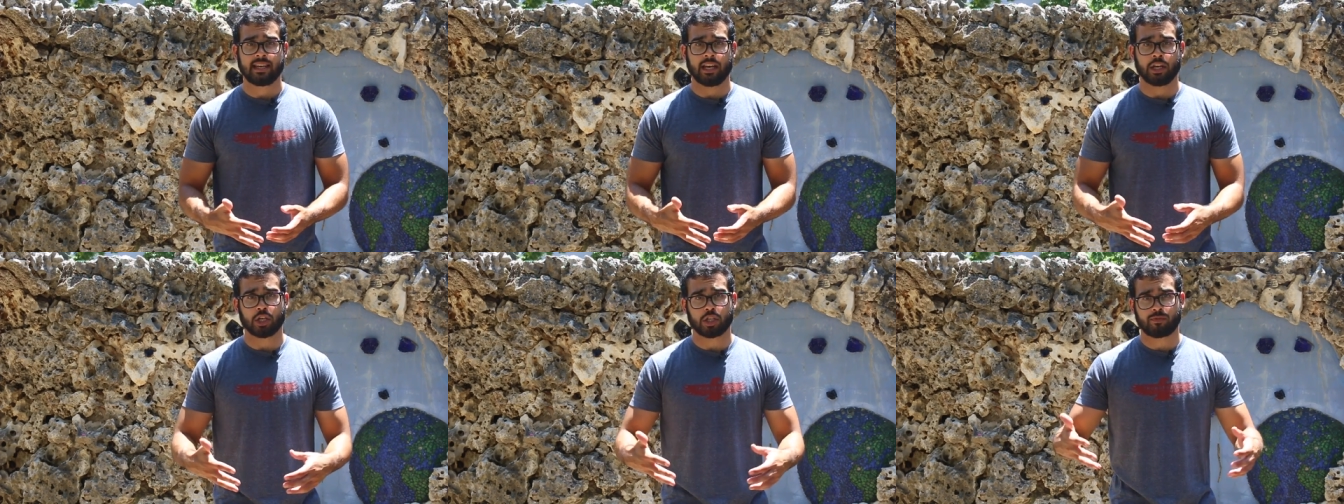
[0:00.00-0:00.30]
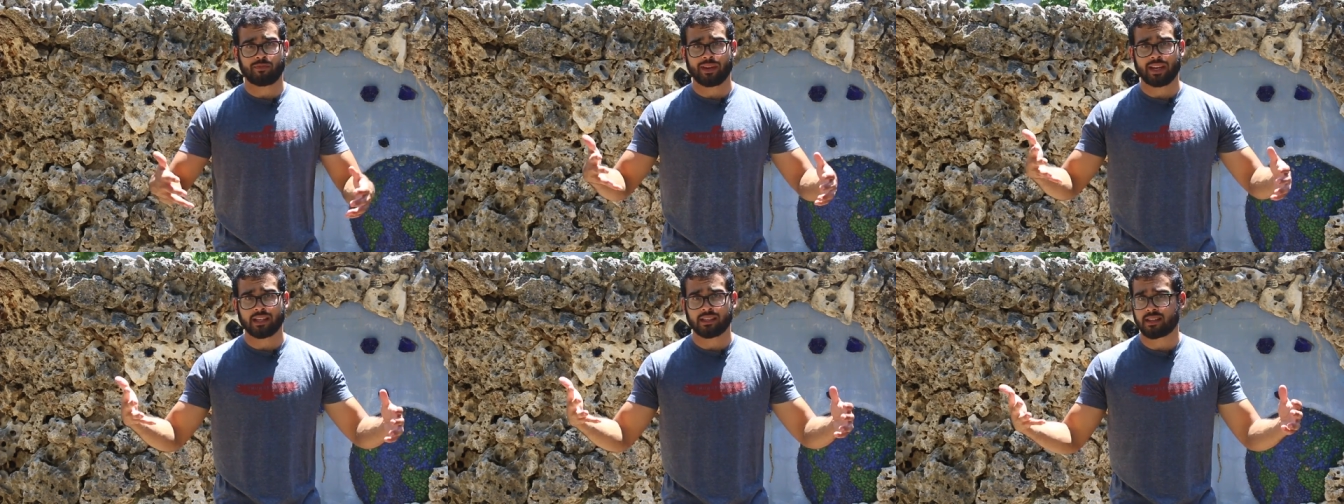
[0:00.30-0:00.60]
and
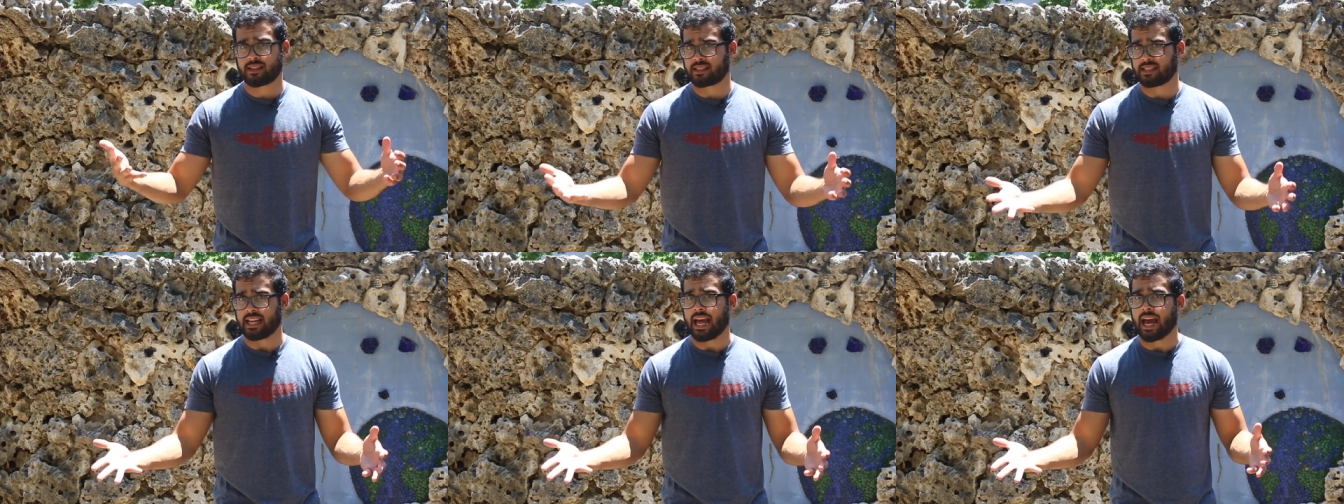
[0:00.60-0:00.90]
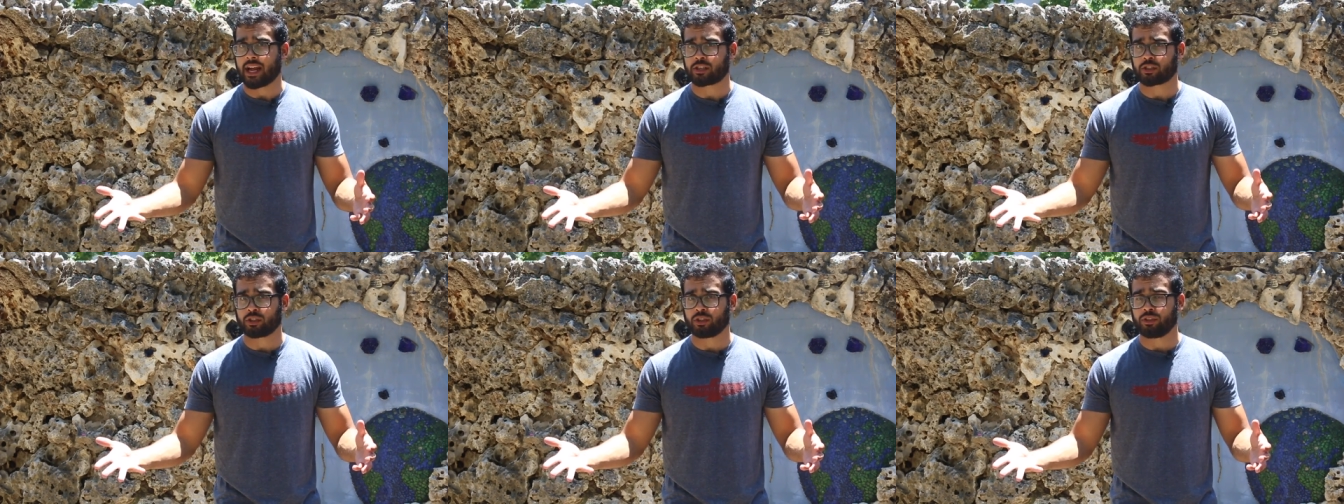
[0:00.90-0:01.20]
just because it's
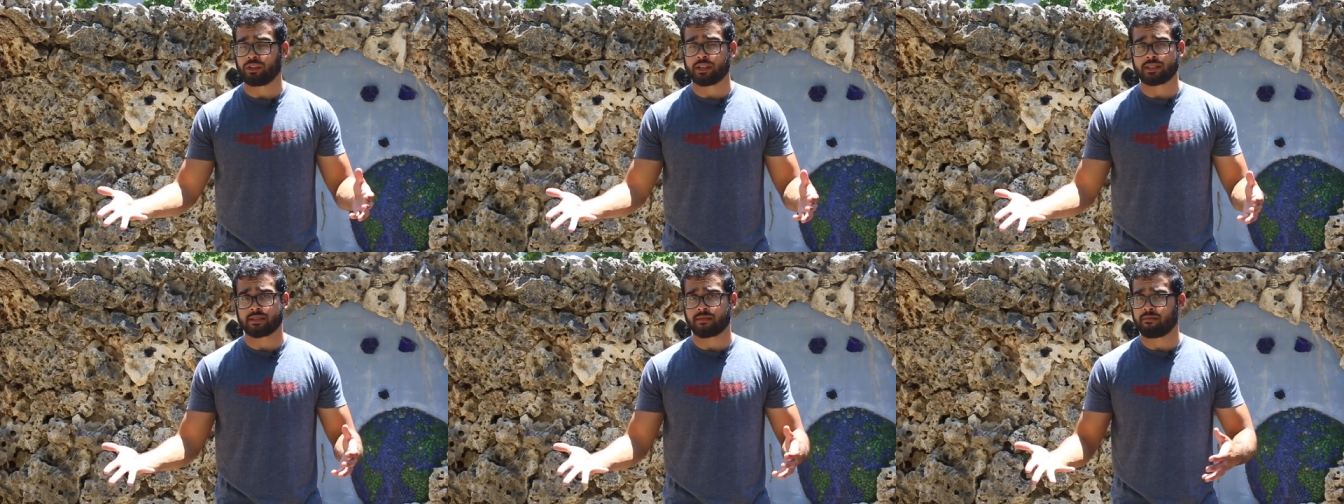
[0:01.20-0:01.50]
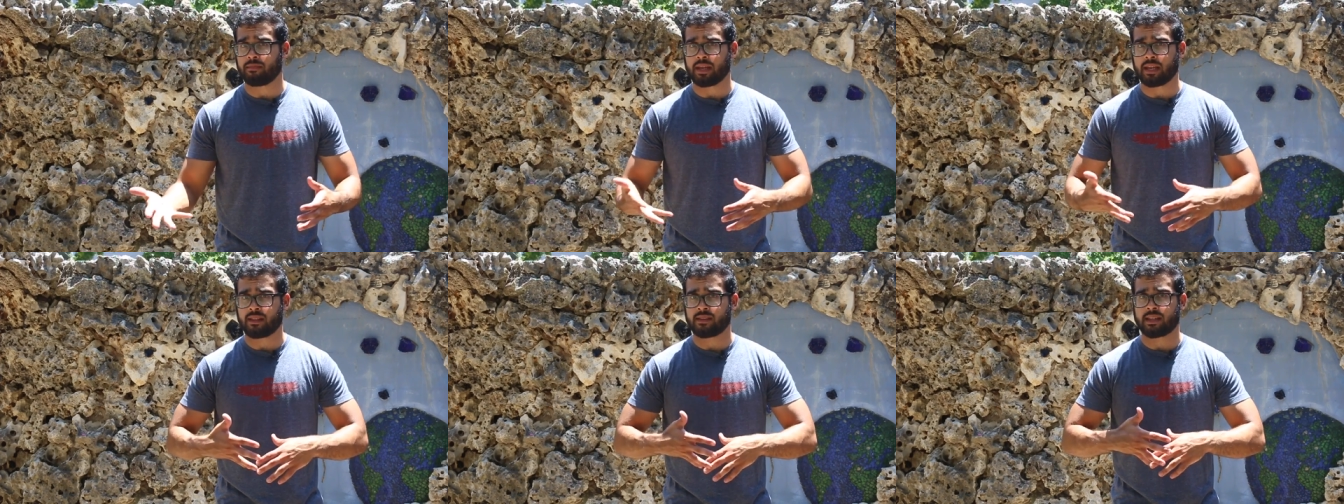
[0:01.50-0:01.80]
natural
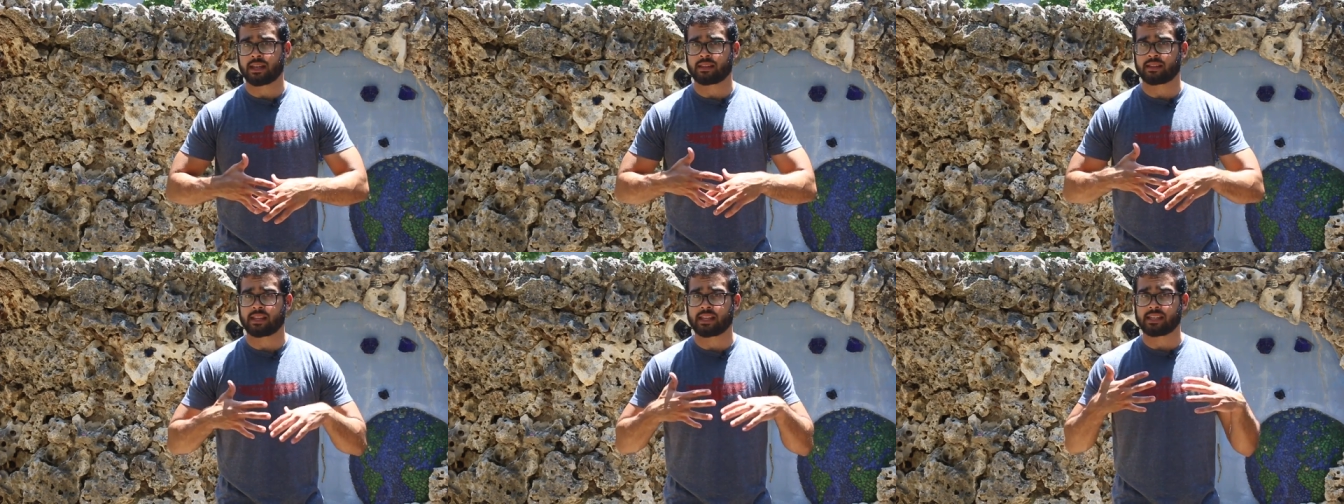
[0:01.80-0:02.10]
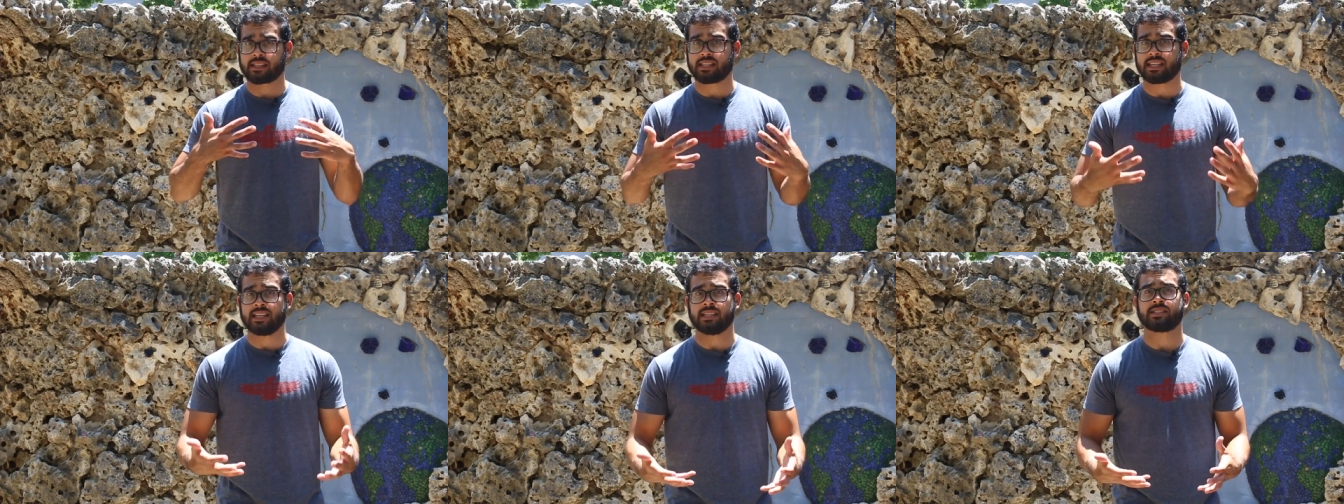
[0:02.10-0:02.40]
doesn't mean that
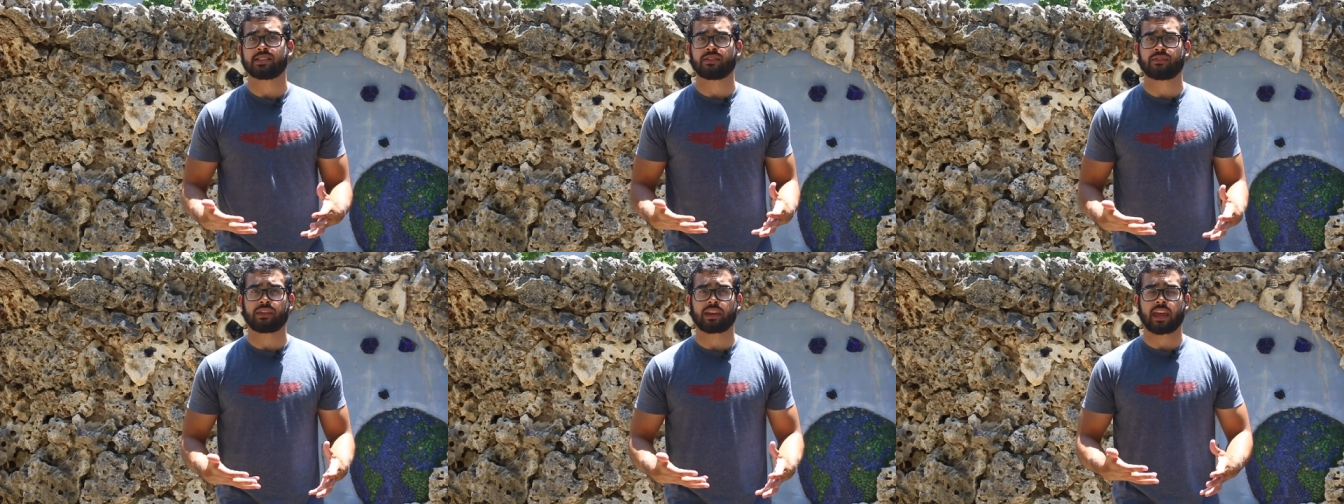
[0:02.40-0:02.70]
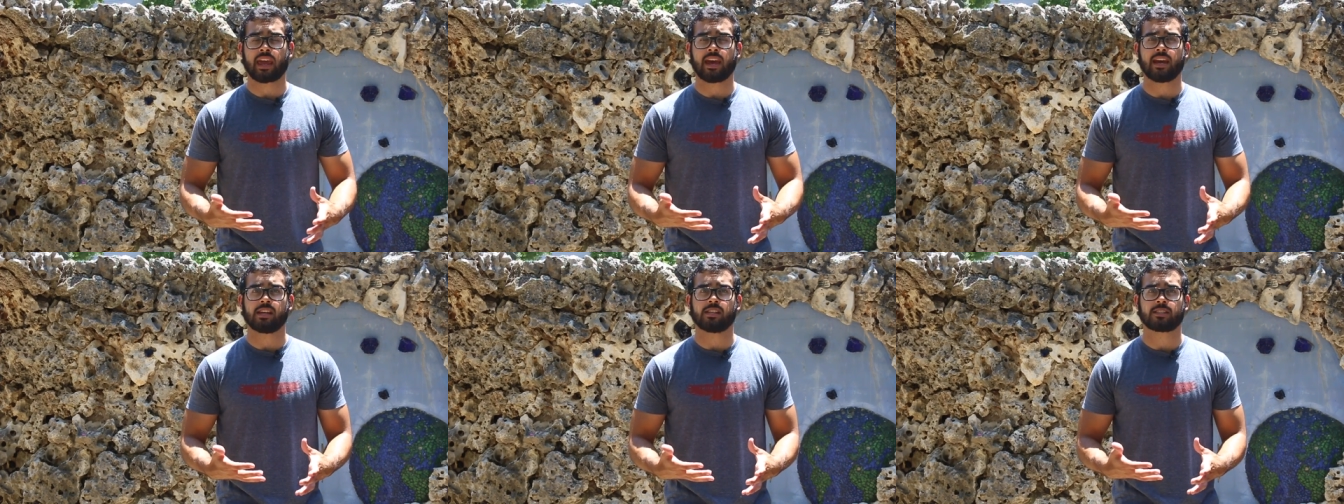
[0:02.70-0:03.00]
this isn't the
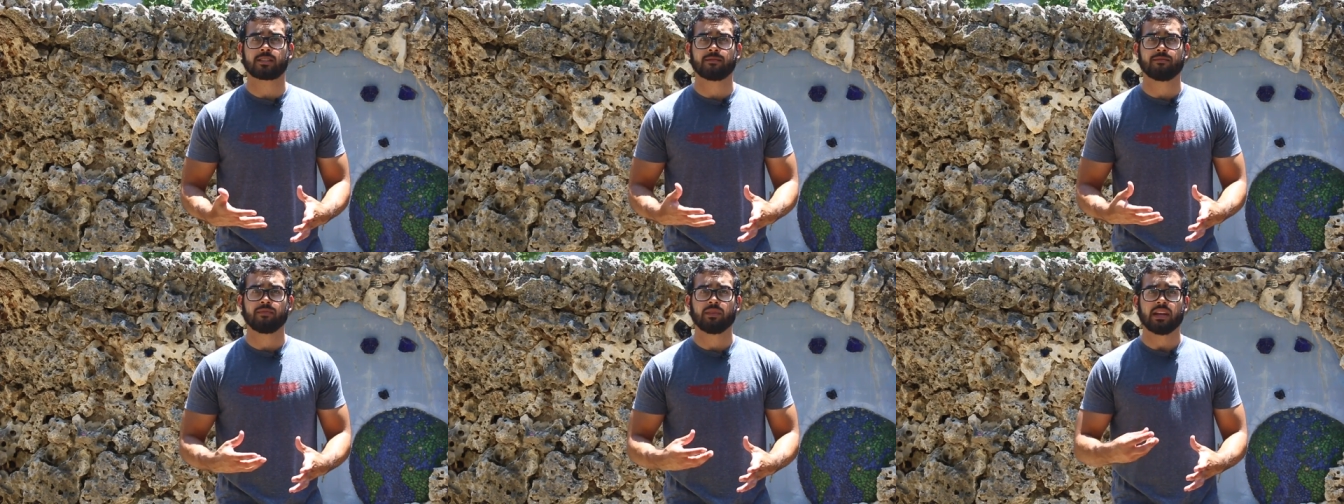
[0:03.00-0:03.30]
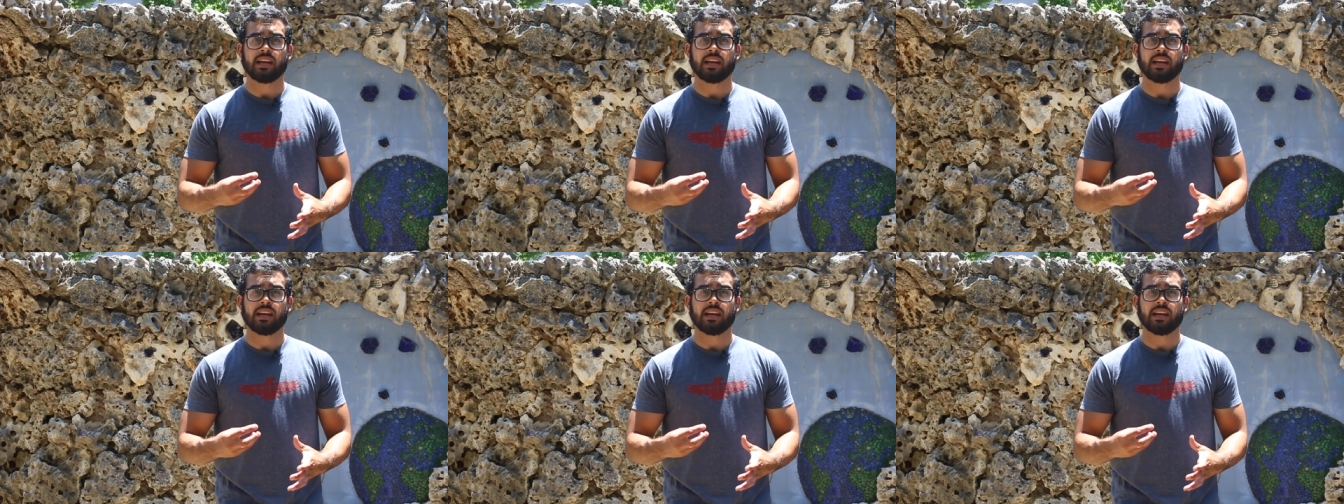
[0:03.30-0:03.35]
case.